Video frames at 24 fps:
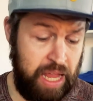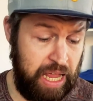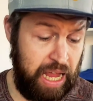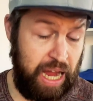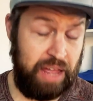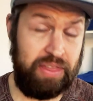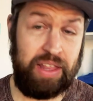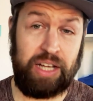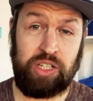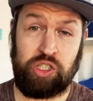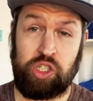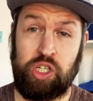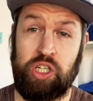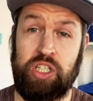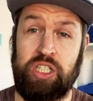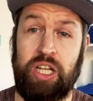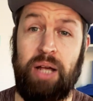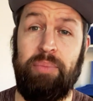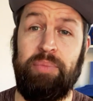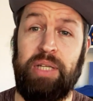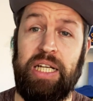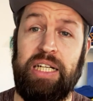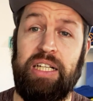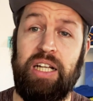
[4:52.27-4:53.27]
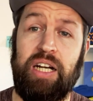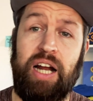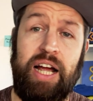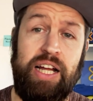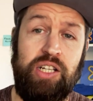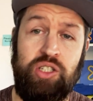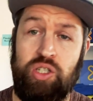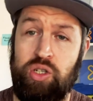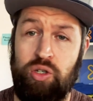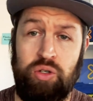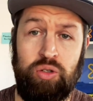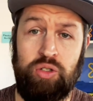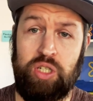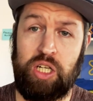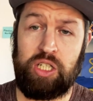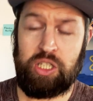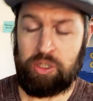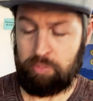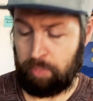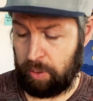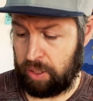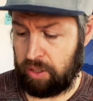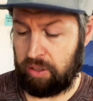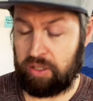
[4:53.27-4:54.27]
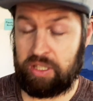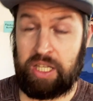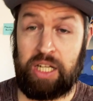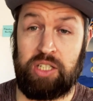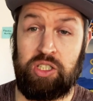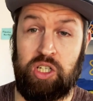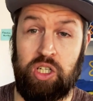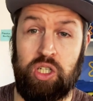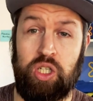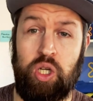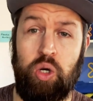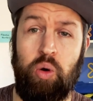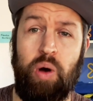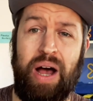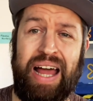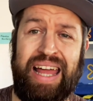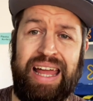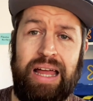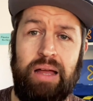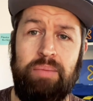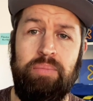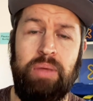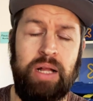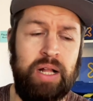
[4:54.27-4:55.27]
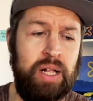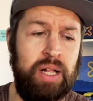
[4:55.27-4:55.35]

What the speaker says: And that's just something that I do just because that's just who I am.